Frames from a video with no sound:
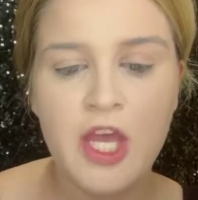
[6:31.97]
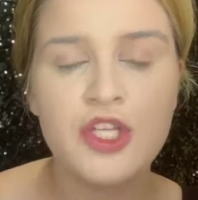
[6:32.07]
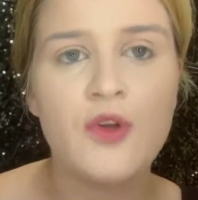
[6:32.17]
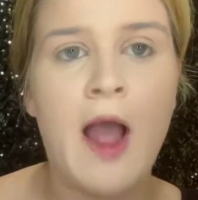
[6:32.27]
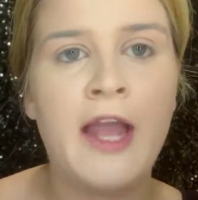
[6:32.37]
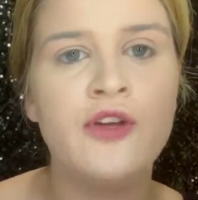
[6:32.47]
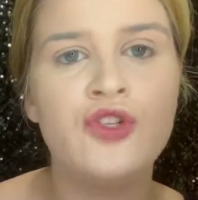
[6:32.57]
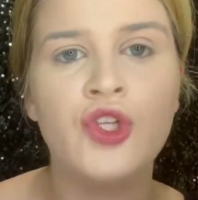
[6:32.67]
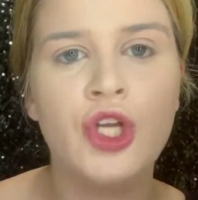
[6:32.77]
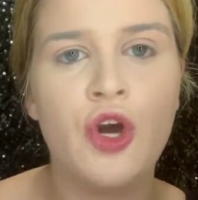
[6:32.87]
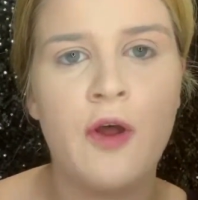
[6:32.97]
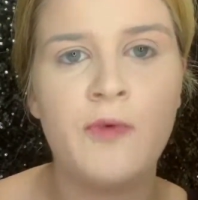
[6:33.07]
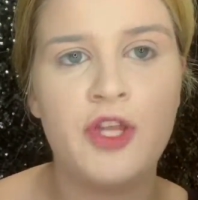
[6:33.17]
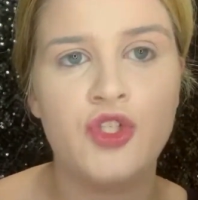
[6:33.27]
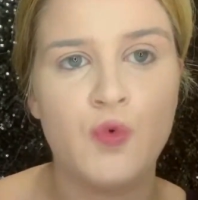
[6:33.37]
So I usually go in
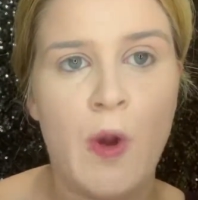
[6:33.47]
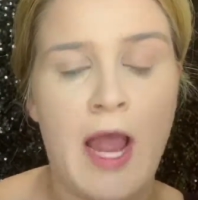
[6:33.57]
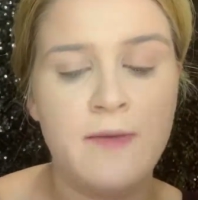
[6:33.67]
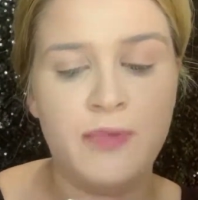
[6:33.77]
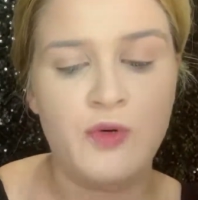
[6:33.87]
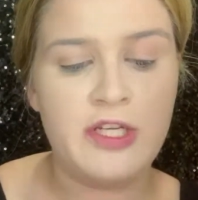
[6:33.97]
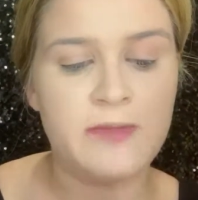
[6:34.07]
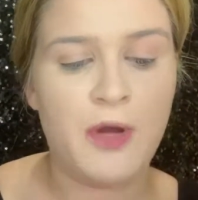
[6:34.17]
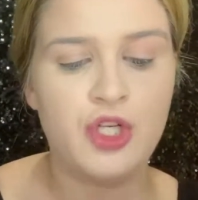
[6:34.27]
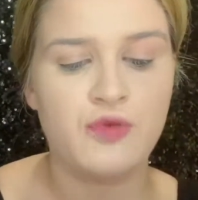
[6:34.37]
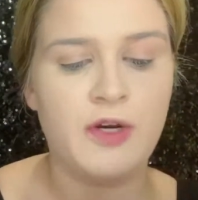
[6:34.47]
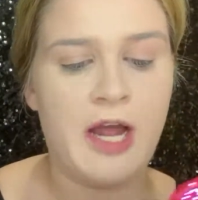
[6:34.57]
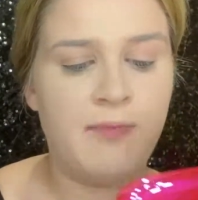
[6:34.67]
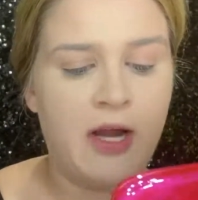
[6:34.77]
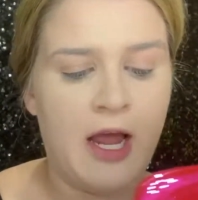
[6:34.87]
with a dry beauty sponge when
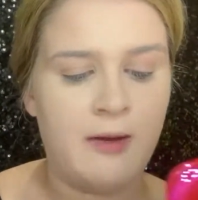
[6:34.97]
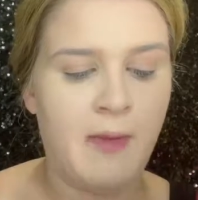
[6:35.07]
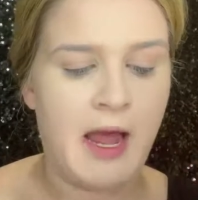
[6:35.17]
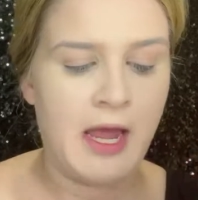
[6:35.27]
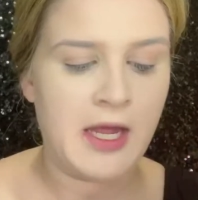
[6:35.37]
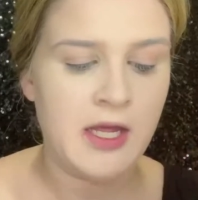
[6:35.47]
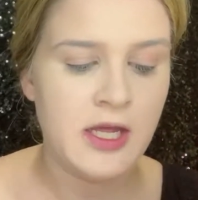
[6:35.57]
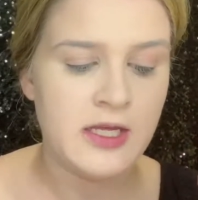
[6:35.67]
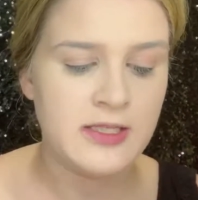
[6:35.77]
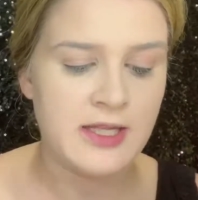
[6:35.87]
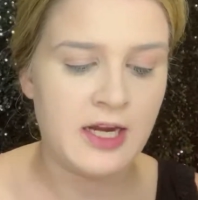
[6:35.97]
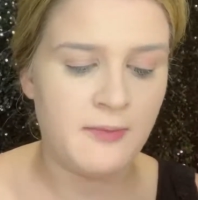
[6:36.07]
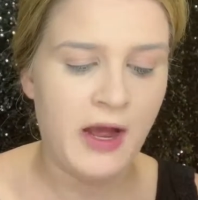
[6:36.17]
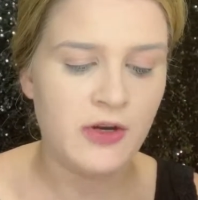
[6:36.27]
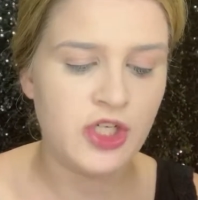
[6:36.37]
I put on my
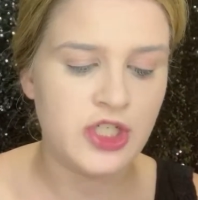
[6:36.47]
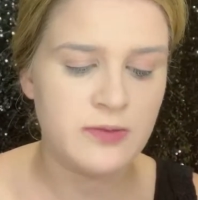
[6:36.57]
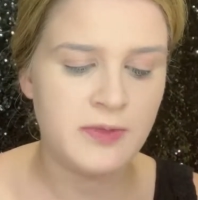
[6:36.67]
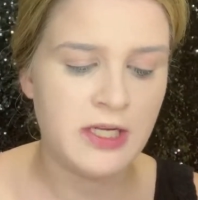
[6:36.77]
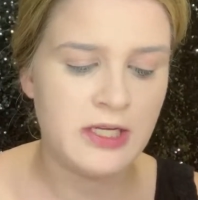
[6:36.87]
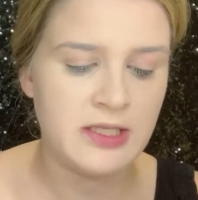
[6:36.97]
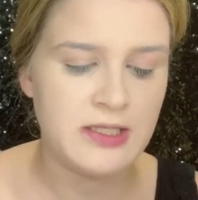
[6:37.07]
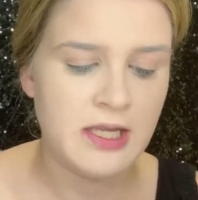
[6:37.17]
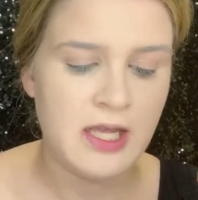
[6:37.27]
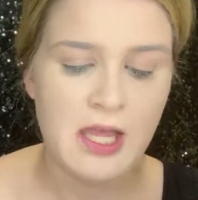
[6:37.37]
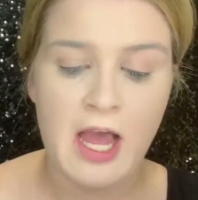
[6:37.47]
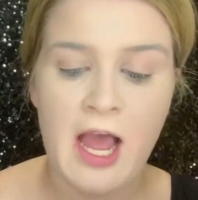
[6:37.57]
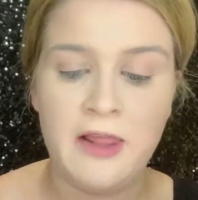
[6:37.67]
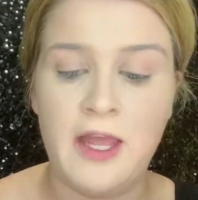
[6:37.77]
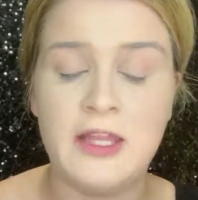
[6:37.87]
setting powder just because
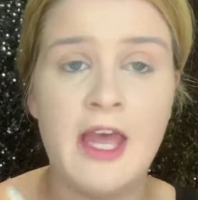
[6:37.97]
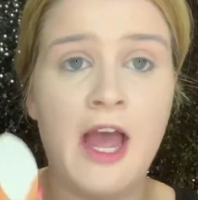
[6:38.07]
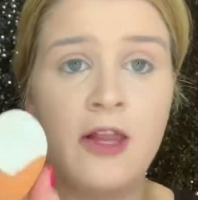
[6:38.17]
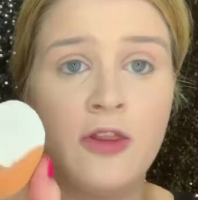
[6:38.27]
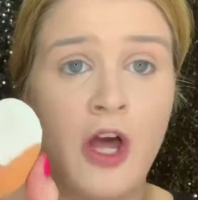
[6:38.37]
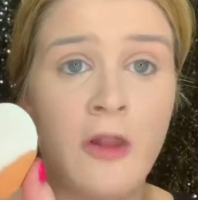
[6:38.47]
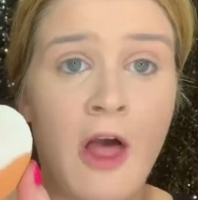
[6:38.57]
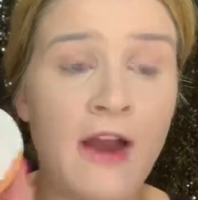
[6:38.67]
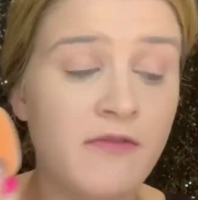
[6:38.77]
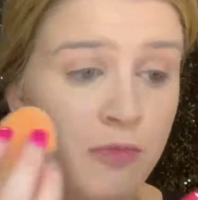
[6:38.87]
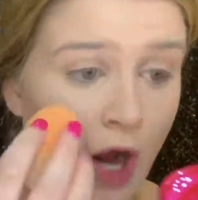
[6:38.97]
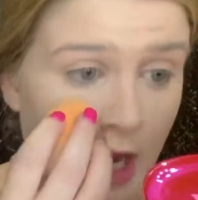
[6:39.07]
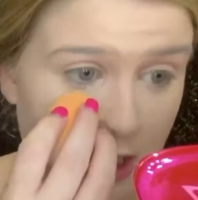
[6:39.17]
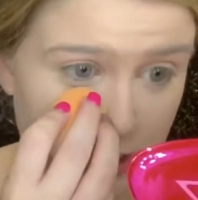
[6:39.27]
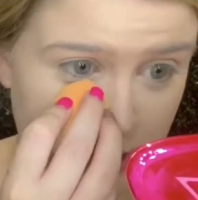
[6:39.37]
I like that, and a lot of
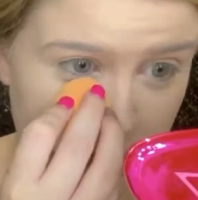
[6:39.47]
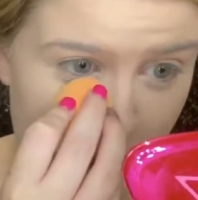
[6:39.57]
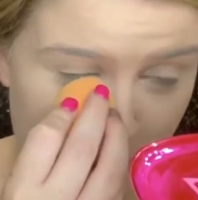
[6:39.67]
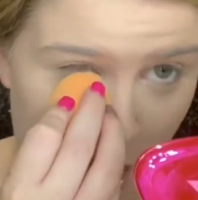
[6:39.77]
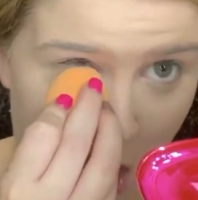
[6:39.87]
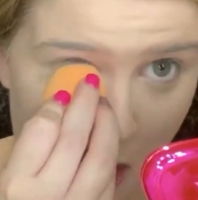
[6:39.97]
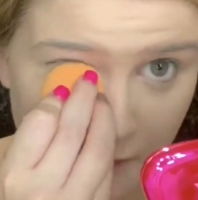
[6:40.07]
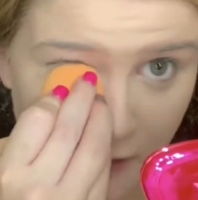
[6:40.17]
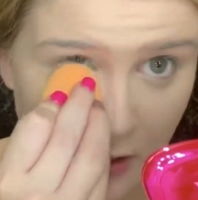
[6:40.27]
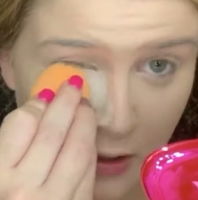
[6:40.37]
product is coming off.